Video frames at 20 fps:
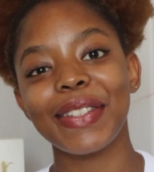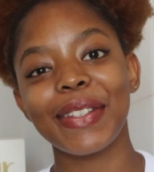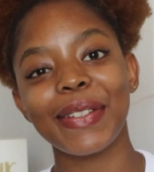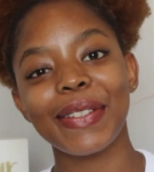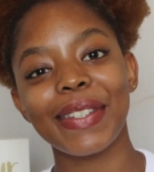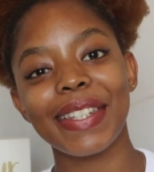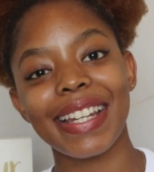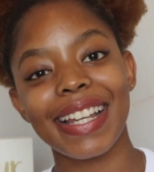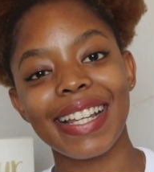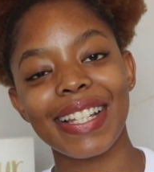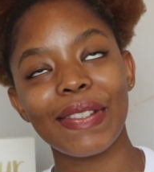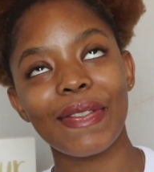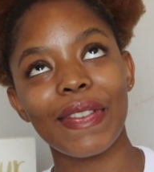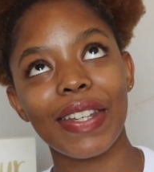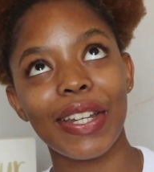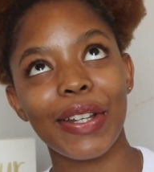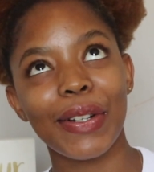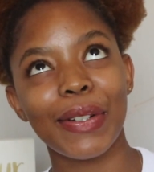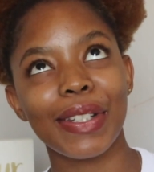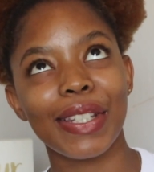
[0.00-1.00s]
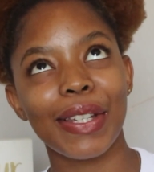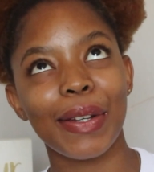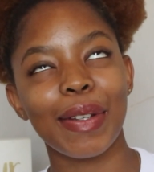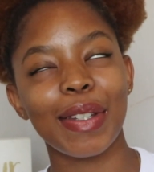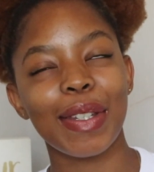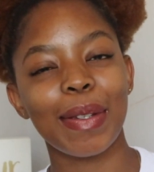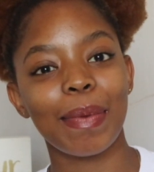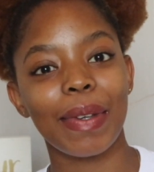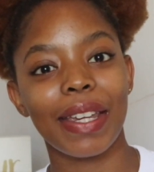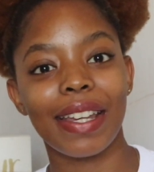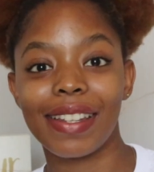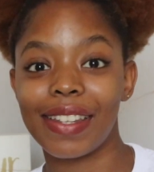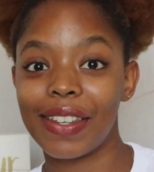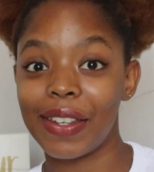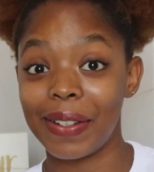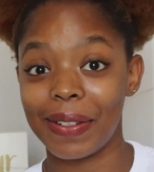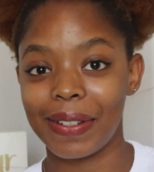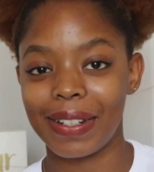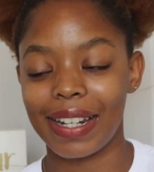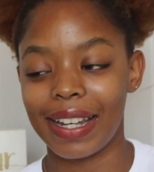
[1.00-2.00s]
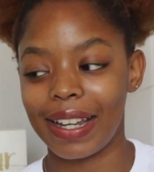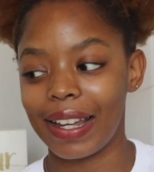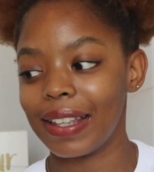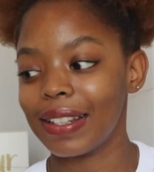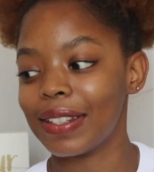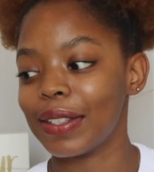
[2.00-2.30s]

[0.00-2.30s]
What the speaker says: so today's video is going to be a Q&A,